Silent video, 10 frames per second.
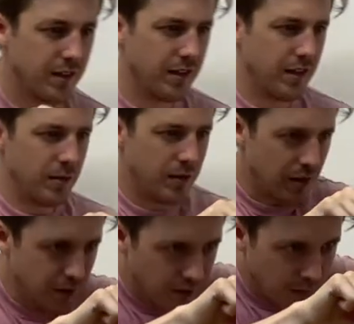That one
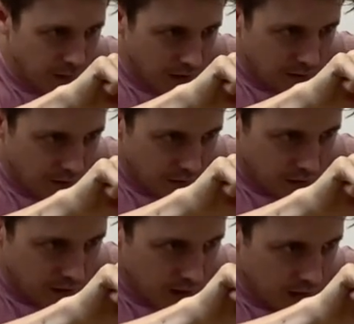goes to the middle of the
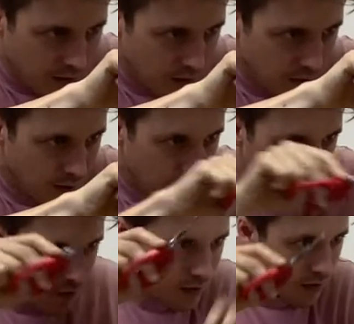tree, so that
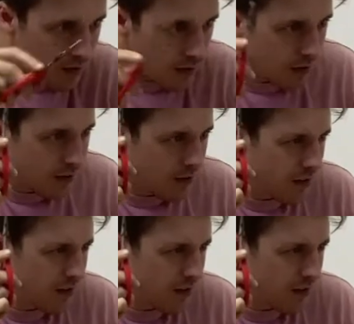one's gotta go.